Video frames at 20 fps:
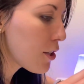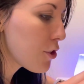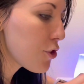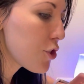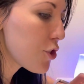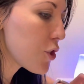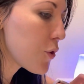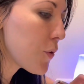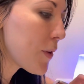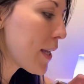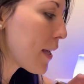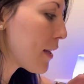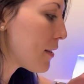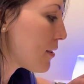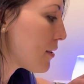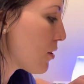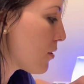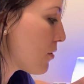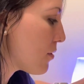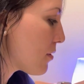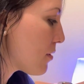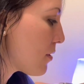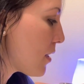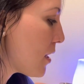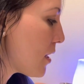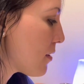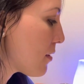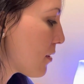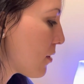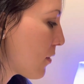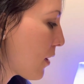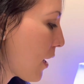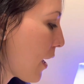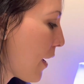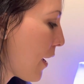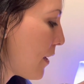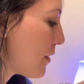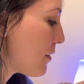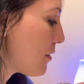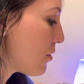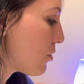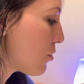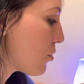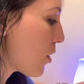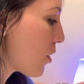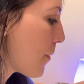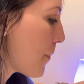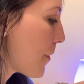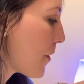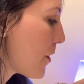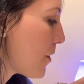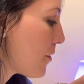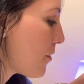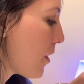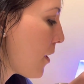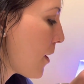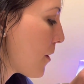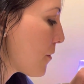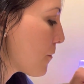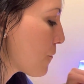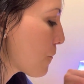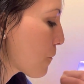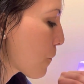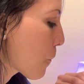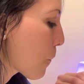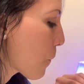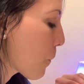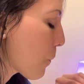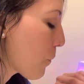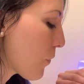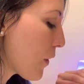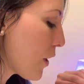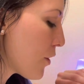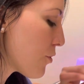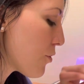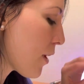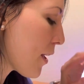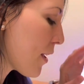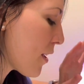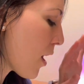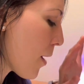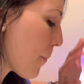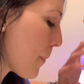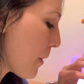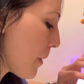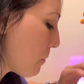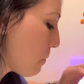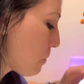as chewy as these little guys, the strawberry things. These are like gummy.